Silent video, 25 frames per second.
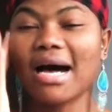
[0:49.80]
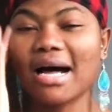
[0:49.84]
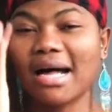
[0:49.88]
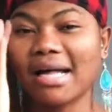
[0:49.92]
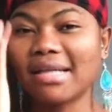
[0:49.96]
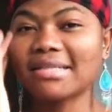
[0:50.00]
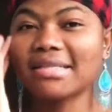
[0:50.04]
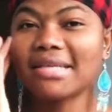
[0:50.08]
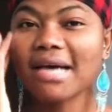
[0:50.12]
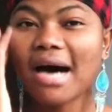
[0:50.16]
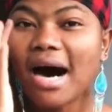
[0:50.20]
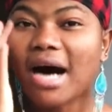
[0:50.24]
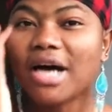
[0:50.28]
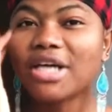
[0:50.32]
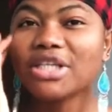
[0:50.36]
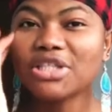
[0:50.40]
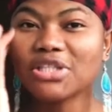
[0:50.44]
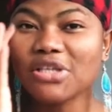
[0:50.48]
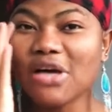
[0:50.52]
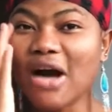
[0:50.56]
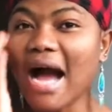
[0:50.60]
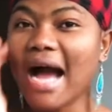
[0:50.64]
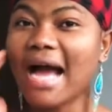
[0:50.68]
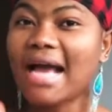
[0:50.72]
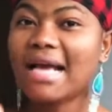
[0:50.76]
tell you
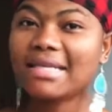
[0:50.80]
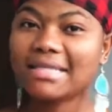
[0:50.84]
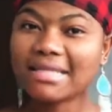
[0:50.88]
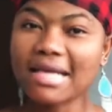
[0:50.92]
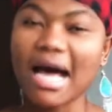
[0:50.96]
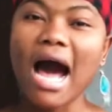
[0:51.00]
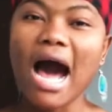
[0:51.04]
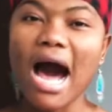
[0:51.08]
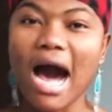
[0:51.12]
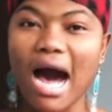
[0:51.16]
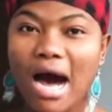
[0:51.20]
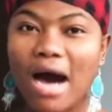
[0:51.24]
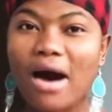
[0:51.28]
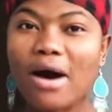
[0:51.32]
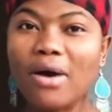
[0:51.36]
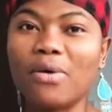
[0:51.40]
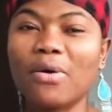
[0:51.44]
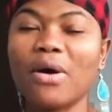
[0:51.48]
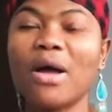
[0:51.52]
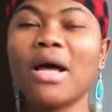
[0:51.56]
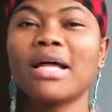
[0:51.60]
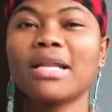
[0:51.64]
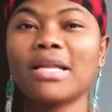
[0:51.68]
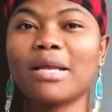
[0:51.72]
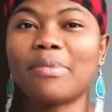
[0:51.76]
guys how
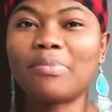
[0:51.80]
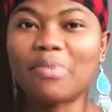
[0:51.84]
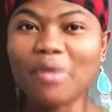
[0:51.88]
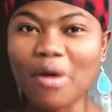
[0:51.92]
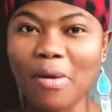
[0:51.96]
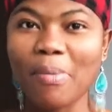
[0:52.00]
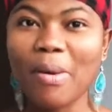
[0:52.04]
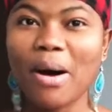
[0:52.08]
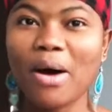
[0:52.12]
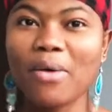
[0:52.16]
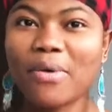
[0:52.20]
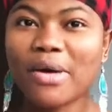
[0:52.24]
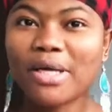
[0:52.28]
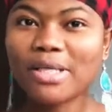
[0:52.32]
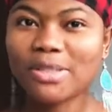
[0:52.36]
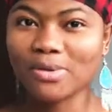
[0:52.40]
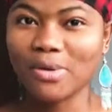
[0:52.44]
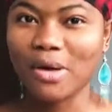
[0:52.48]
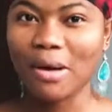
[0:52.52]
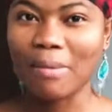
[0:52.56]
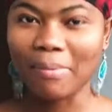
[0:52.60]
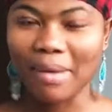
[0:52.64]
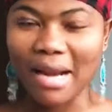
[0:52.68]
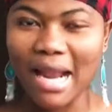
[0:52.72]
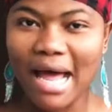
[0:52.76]
the proper way to
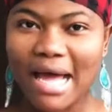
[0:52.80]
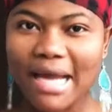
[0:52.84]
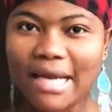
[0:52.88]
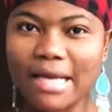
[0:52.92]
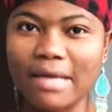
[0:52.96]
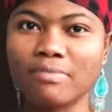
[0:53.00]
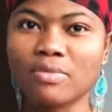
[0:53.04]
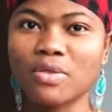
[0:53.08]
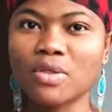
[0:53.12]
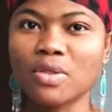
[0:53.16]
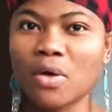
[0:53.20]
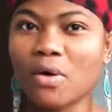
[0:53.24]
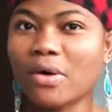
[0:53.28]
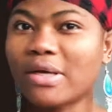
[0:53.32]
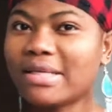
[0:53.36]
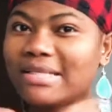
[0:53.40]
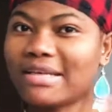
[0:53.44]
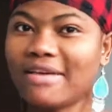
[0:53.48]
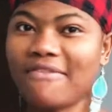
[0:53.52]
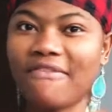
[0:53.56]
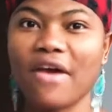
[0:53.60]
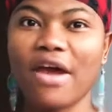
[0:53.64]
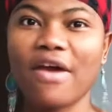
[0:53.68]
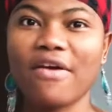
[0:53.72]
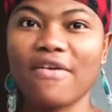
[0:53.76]
apply them, so it's a
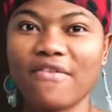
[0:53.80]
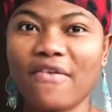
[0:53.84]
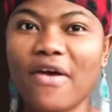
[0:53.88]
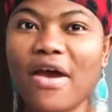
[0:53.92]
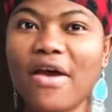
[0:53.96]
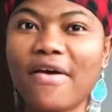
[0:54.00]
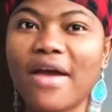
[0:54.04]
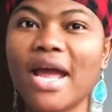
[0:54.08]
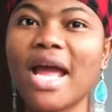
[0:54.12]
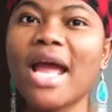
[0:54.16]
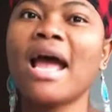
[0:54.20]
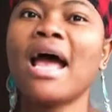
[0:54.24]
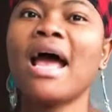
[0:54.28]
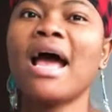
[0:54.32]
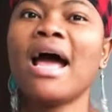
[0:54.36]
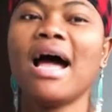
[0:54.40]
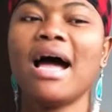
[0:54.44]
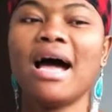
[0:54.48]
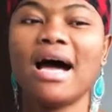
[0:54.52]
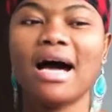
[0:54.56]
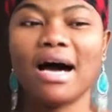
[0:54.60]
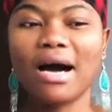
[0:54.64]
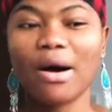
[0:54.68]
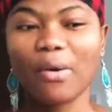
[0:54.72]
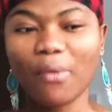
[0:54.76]
very
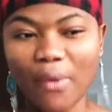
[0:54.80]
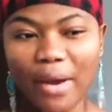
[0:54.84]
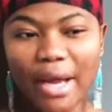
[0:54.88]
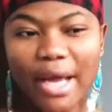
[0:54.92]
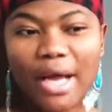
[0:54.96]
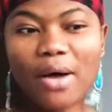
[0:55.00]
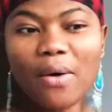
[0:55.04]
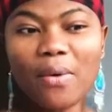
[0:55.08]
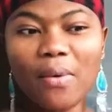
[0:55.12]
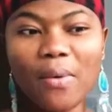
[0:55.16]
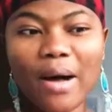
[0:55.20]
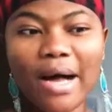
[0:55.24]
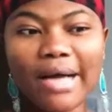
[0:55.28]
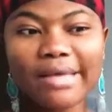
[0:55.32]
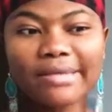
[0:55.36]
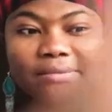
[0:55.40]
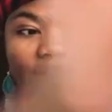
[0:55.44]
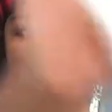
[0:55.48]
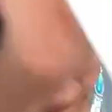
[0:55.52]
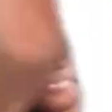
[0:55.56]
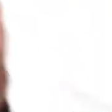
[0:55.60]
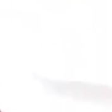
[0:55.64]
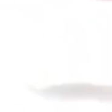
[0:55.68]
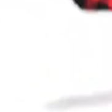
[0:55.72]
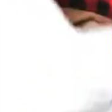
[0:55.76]
quick one.
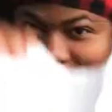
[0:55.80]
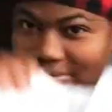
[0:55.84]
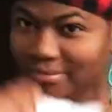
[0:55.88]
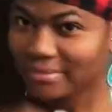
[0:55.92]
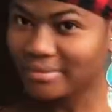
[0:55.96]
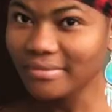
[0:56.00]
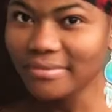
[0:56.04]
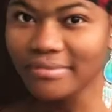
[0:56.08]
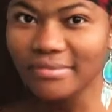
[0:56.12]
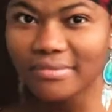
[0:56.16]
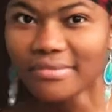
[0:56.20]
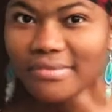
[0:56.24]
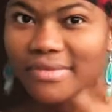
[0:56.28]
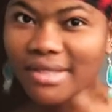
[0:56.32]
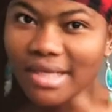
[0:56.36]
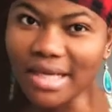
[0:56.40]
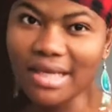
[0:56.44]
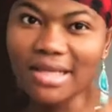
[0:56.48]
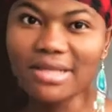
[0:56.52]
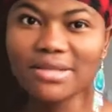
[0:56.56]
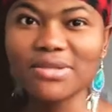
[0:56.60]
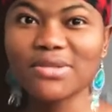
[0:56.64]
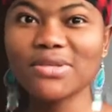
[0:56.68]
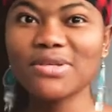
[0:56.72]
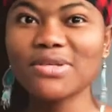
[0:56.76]

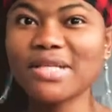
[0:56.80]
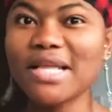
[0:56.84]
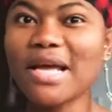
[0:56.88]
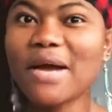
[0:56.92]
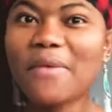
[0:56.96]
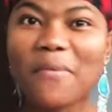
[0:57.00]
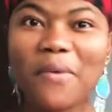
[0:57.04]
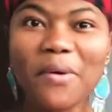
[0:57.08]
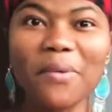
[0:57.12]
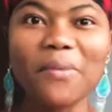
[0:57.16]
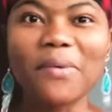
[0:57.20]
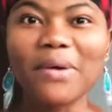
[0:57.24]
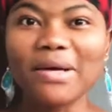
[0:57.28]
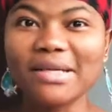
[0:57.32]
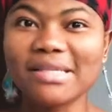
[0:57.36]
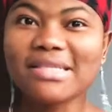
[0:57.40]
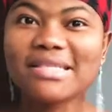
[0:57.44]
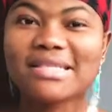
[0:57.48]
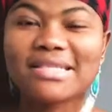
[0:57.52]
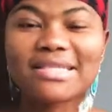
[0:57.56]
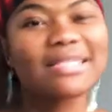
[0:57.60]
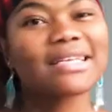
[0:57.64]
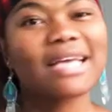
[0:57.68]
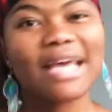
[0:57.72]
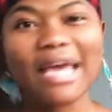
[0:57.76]
Today we
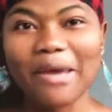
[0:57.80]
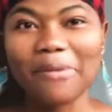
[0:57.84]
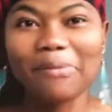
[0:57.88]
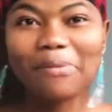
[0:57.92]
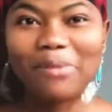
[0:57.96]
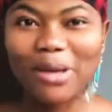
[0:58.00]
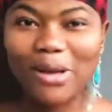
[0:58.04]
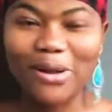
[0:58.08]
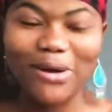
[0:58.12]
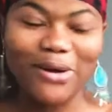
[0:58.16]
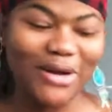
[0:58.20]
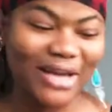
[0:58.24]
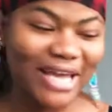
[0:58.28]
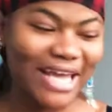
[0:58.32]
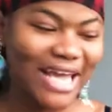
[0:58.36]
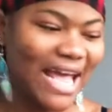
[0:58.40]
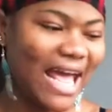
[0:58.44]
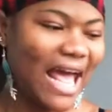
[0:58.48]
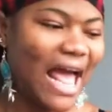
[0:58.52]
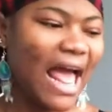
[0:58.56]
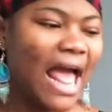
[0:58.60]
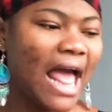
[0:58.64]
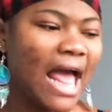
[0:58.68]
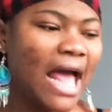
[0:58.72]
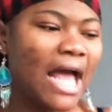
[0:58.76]
won't keep long
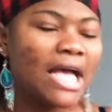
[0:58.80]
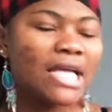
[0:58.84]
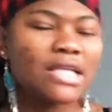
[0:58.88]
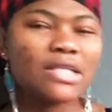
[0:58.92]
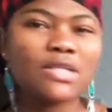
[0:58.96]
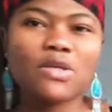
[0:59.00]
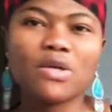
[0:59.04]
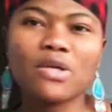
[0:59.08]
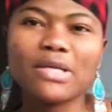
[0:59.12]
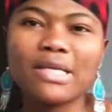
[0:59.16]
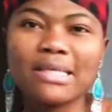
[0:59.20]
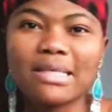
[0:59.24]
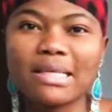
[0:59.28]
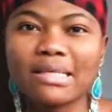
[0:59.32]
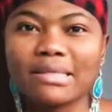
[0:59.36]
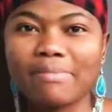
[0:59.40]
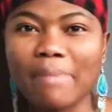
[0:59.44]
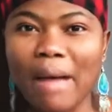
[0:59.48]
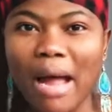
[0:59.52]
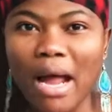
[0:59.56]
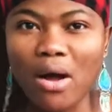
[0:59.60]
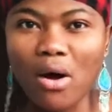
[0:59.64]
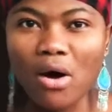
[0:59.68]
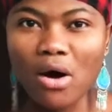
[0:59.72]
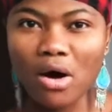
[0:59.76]
here. So this is
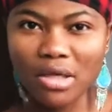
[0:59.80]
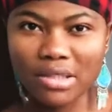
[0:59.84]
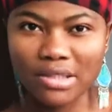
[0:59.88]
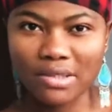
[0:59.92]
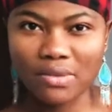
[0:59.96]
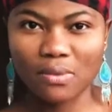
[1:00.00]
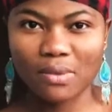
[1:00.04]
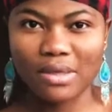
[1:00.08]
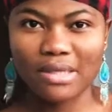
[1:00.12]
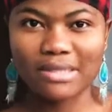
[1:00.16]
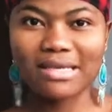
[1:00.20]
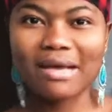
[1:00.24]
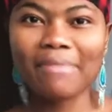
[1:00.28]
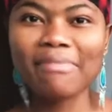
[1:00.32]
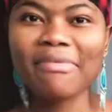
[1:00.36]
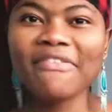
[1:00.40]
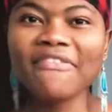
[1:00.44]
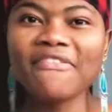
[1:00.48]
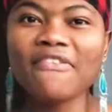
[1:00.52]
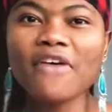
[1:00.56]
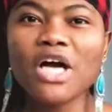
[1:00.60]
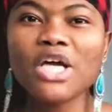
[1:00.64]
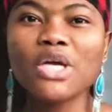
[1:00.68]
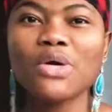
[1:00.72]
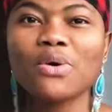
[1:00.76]
my hot water.
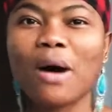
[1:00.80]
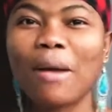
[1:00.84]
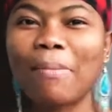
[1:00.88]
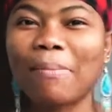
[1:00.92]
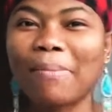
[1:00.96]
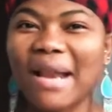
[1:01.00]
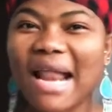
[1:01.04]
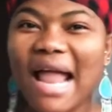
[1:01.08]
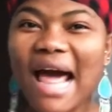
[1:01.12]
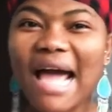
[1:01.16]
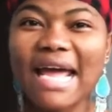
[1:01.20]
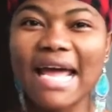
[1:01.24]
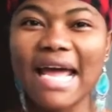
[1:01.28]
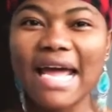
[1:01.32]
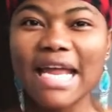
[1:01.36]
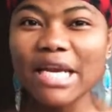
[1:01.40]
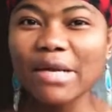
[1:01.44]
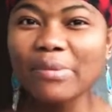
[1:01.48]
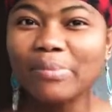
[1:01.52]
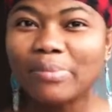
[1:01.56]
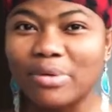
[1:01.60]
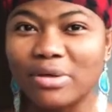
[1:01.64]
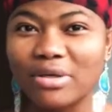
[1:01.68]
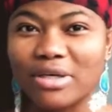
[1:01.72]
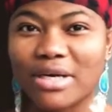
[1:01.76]
Before you apply any
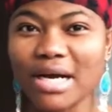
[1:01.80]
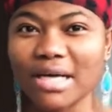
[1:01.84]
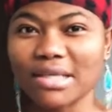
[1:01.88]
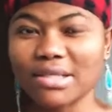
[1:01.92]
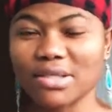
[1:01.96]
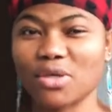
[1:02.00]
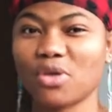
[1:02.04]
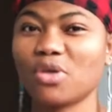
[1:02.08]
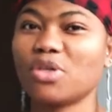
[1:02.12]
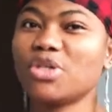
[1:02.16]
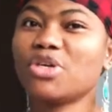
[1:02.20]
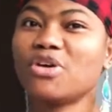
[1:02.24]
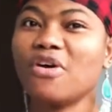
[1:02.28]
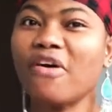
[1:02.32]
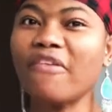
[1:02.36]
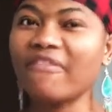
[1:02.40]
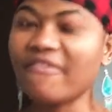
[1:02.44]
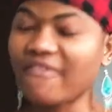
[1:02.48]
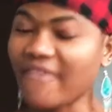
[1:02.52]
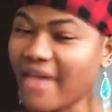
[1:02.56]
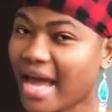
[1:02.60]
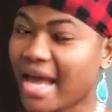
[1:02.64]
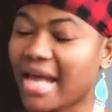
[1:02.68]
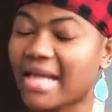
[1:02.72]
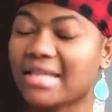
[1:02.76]
product on your
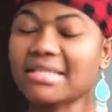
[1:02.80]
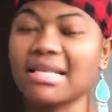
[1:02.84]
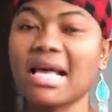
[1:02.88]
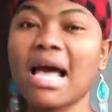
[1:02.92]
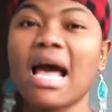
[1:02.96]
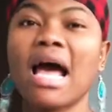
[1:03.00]
face,